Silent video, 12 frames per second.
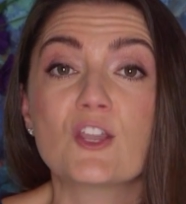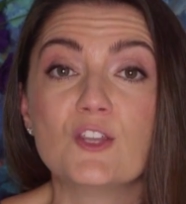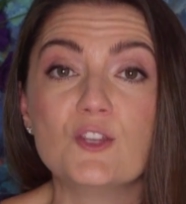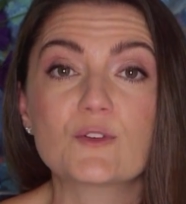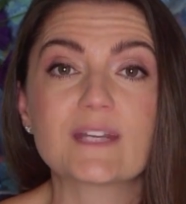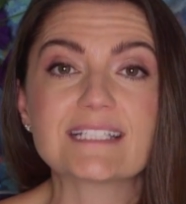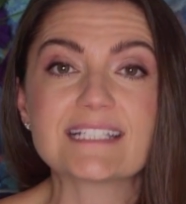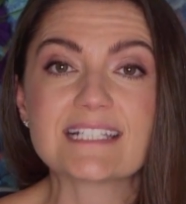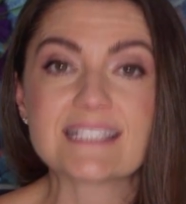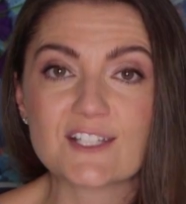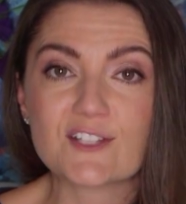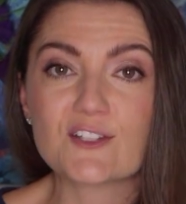you can
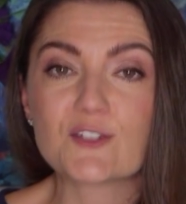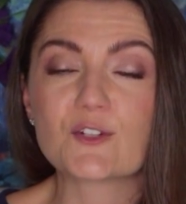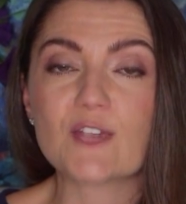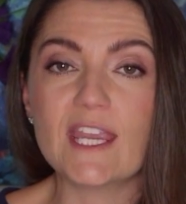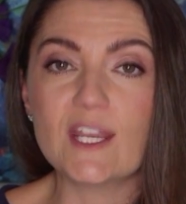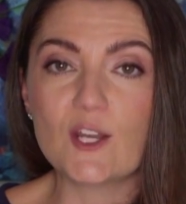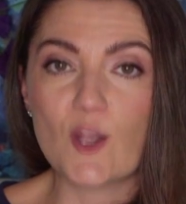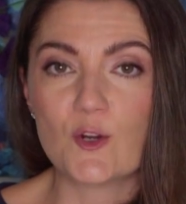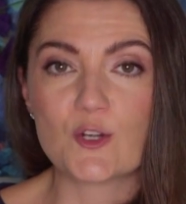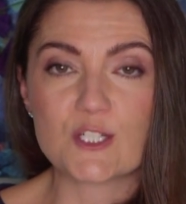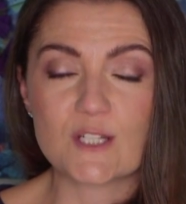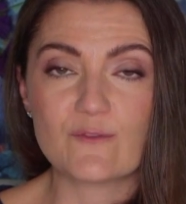still create
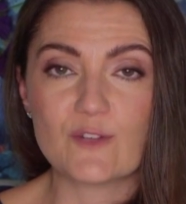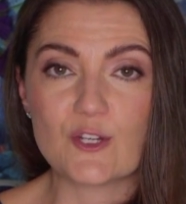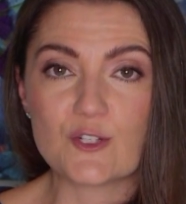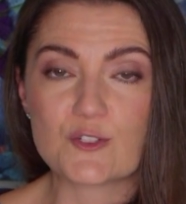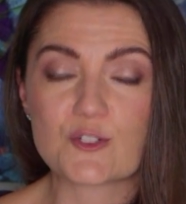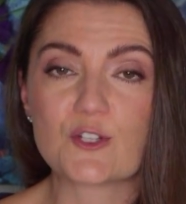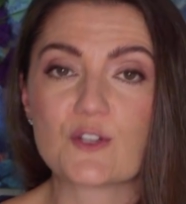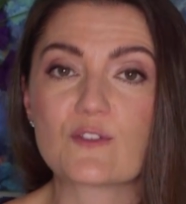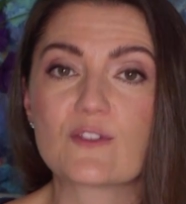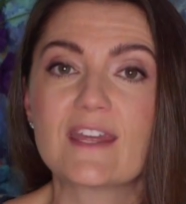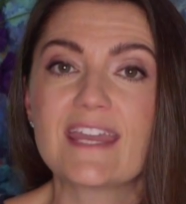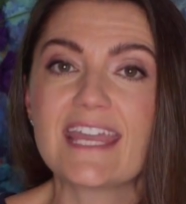ownership for your
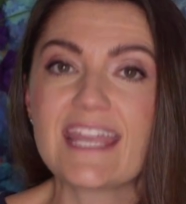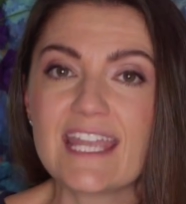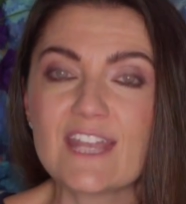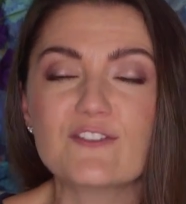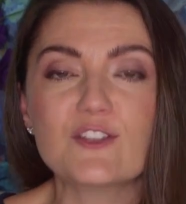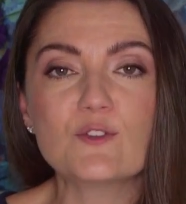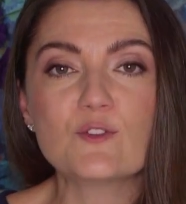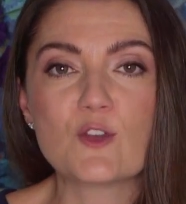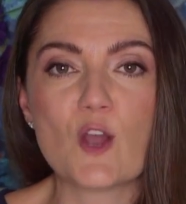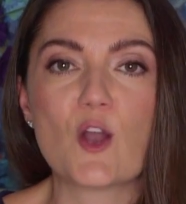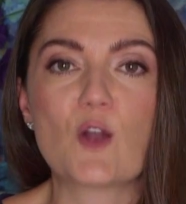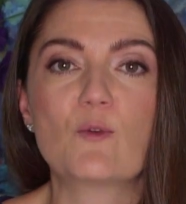truth if you
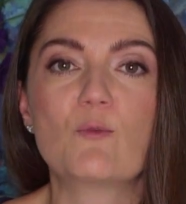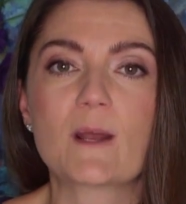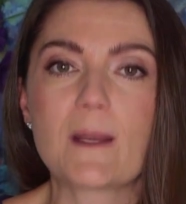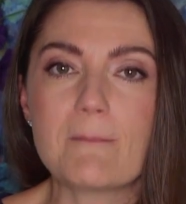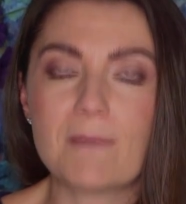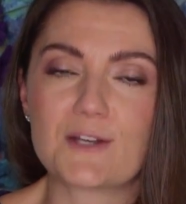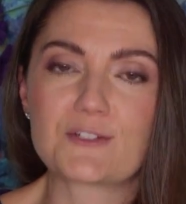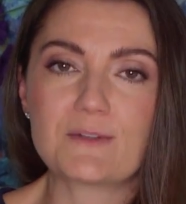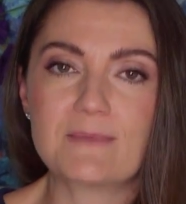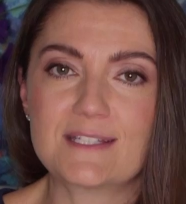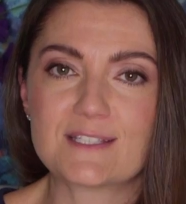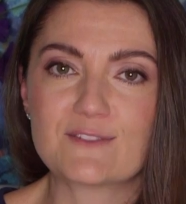know what a mantra
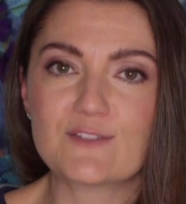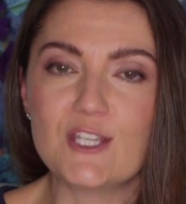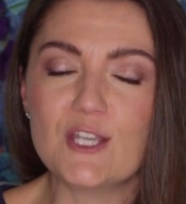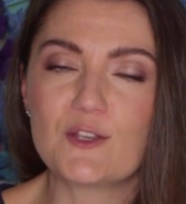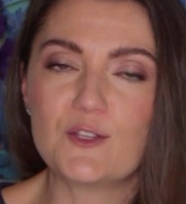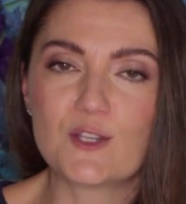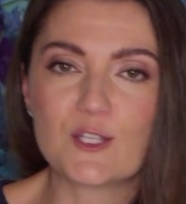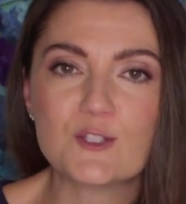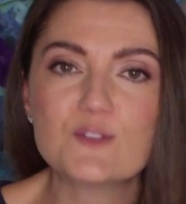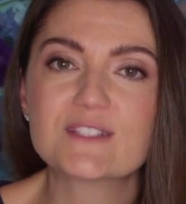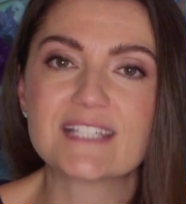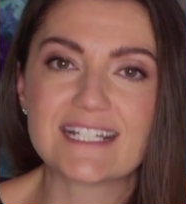means for you. You can
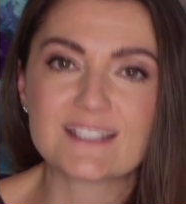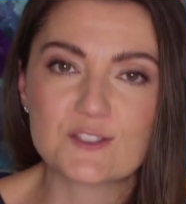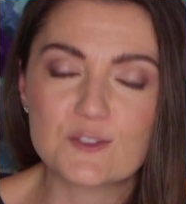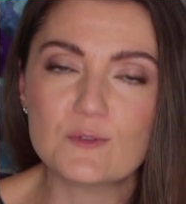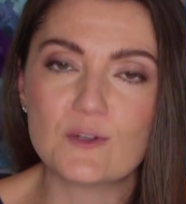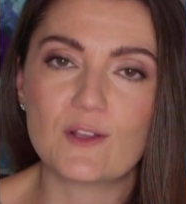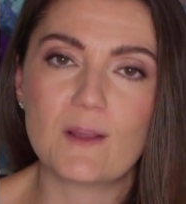use it as a tool.